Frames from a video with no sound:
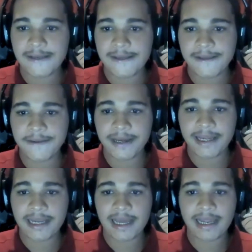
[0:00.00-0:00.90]

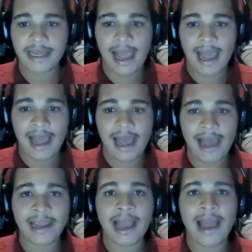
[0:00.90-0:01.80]

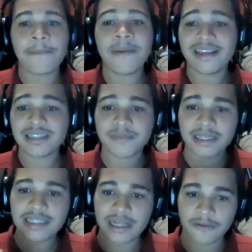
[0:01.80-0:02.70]
I paced
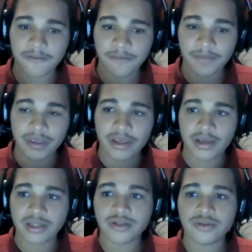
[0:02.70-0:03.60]
myself.
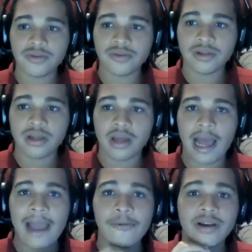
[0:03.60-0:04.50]
So
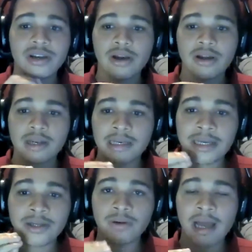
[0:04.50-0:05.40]
I would not
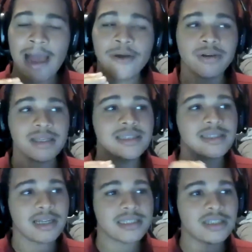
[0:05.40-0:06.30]
do, I only
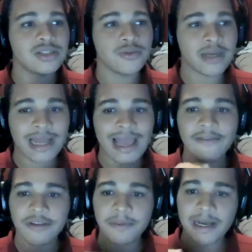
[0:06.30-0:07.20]
started doing
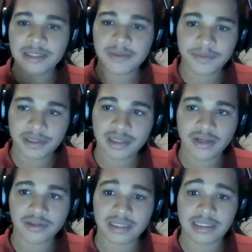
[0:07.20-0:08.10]
heavy past papers
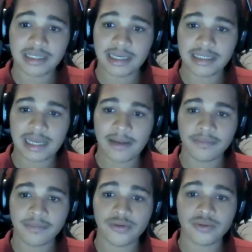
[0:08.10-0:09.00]
closer to the
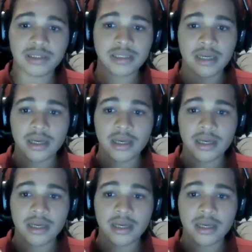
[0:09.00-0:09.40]
exam, those